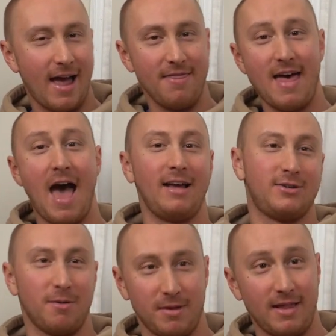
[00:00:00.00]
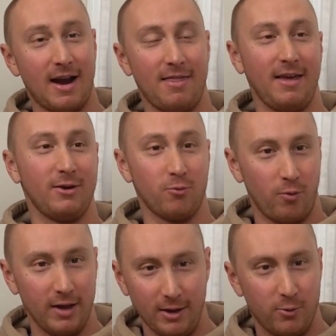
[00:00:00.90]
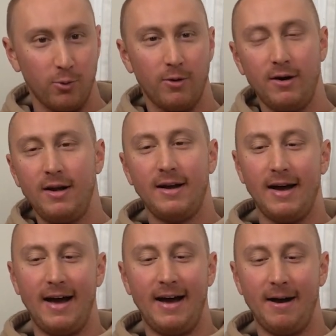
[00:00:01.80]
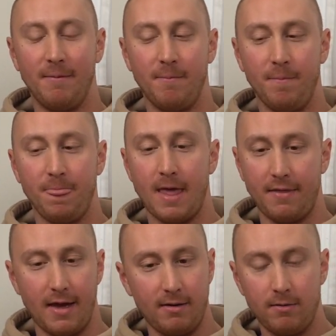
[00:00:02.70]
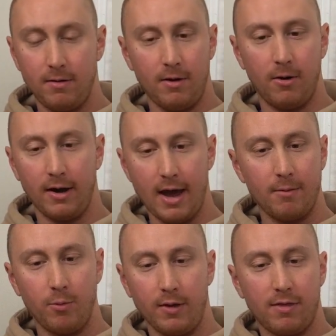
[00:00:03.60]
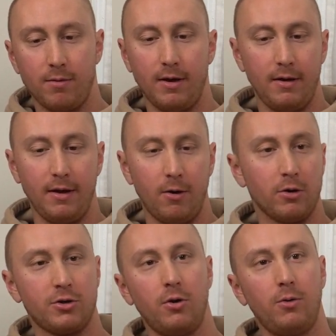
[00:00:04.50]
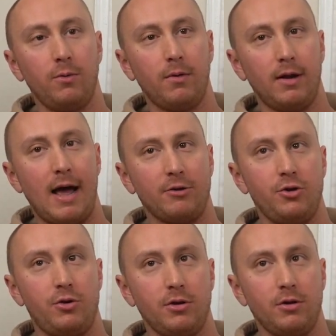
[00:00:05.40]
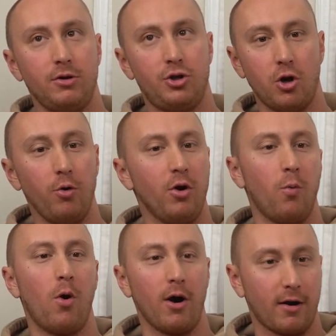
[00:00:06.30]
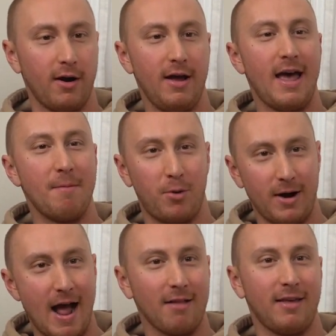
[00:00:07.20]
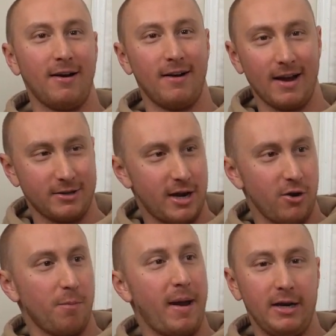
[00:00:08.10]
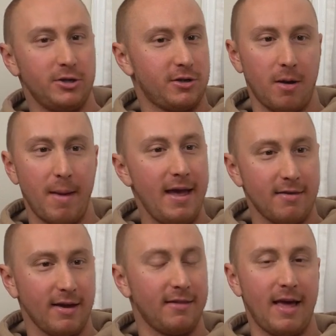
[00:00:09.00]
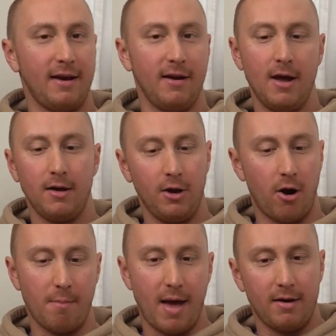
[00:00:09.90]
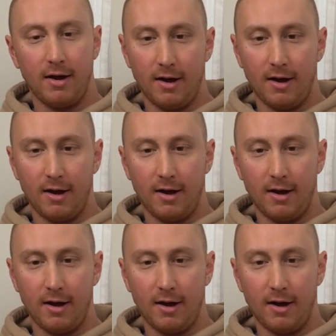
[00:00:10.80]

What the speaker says: And that is something that I think is really cool. And then, again, with it also allows you to show your work and put it out there. And like I said, your page is amazing. And then, I met